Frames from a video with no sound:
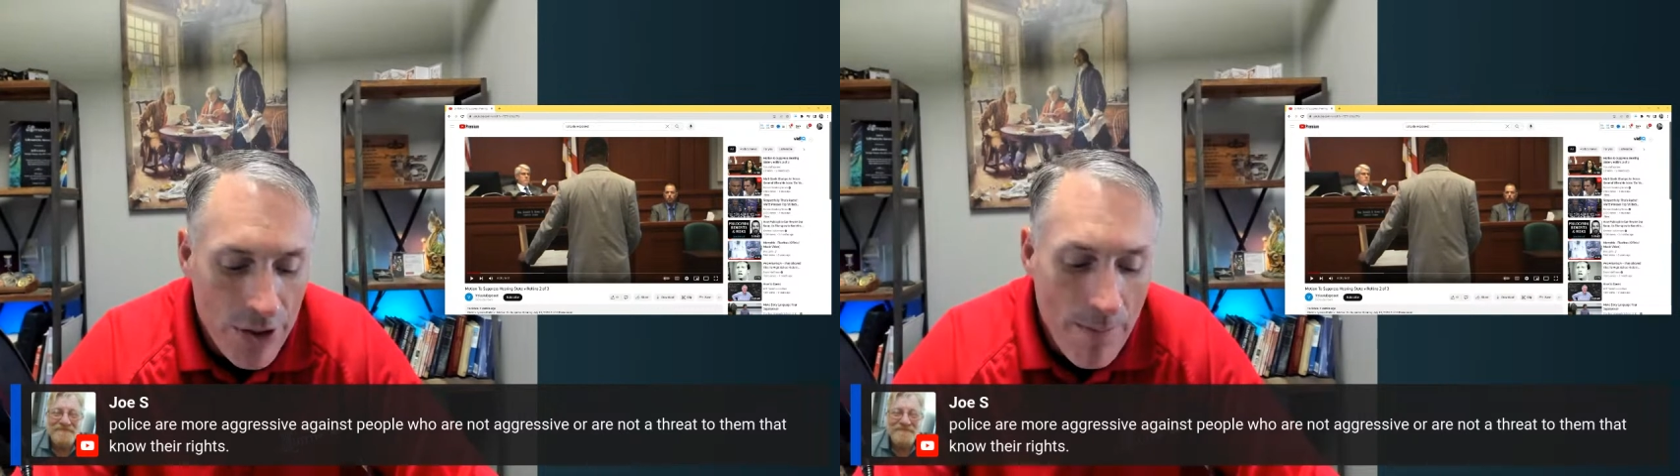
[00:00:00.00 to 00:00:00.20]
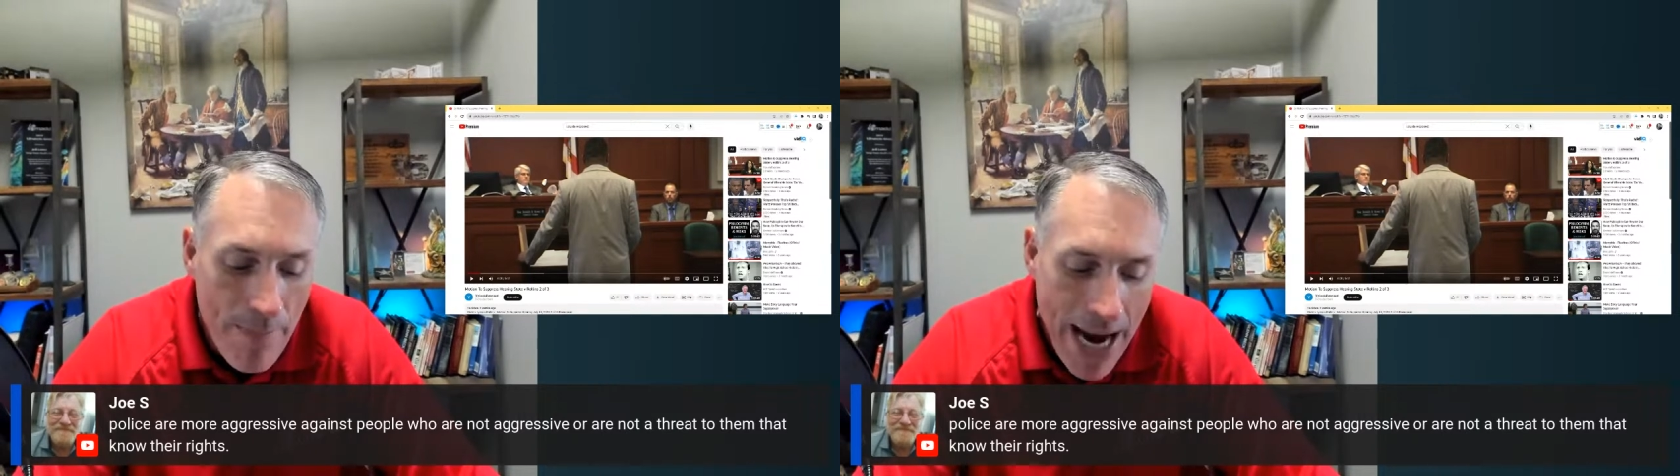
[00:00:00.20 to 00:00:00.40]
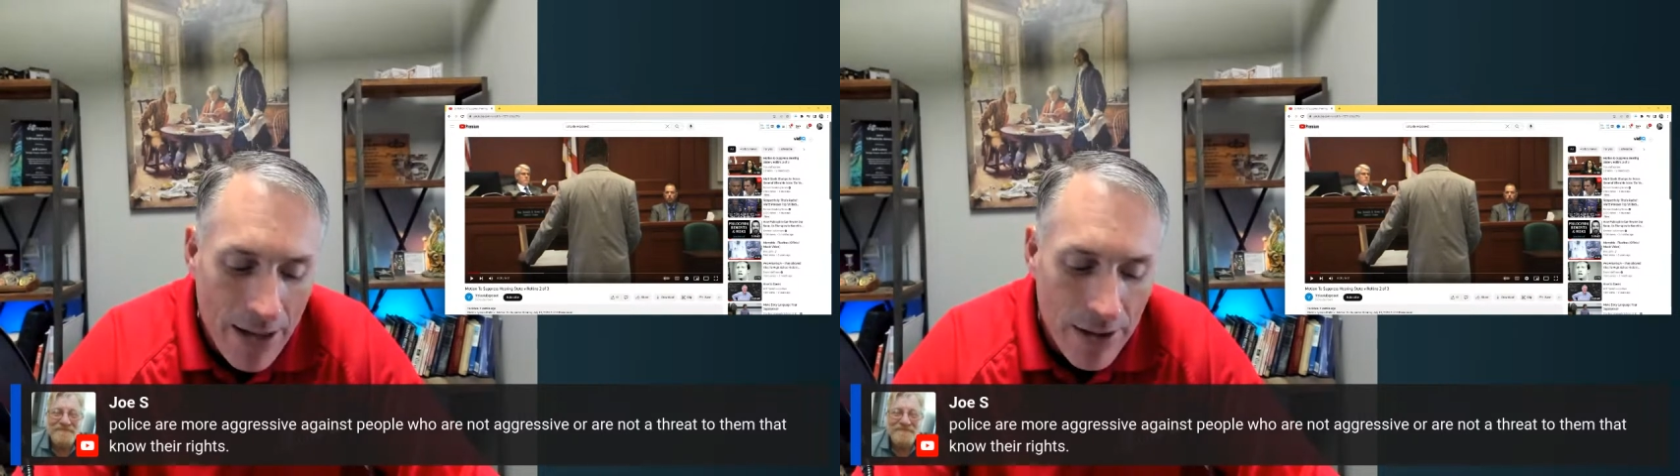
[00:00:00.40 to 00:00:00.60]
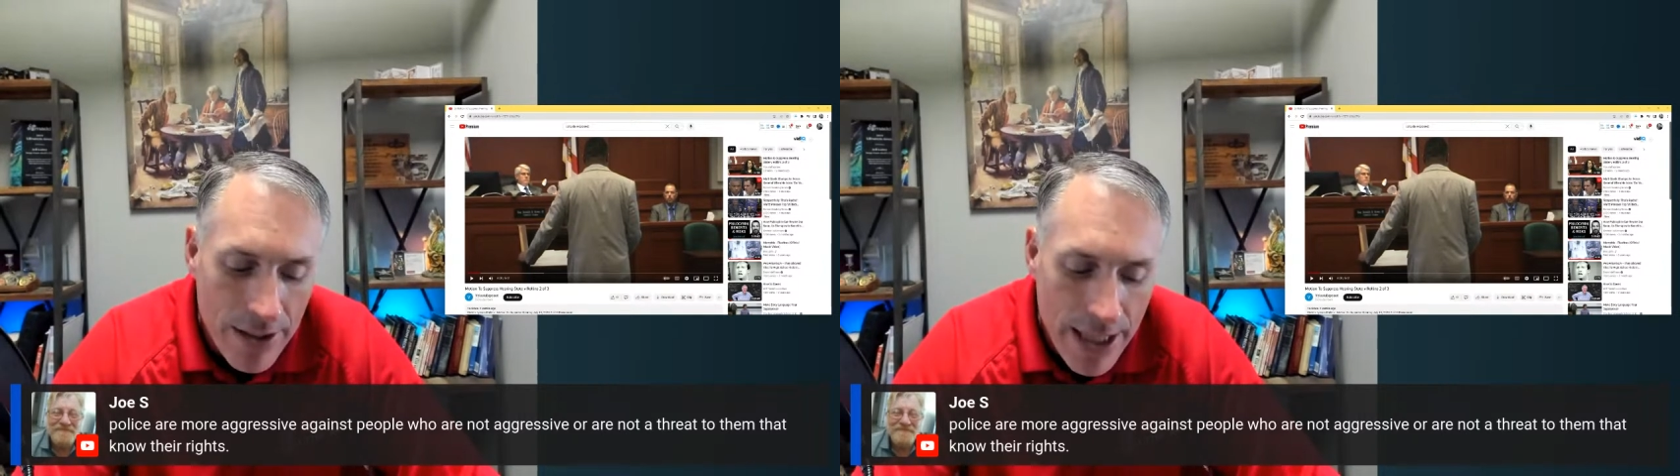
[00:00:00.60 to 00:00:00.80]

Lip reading: a balance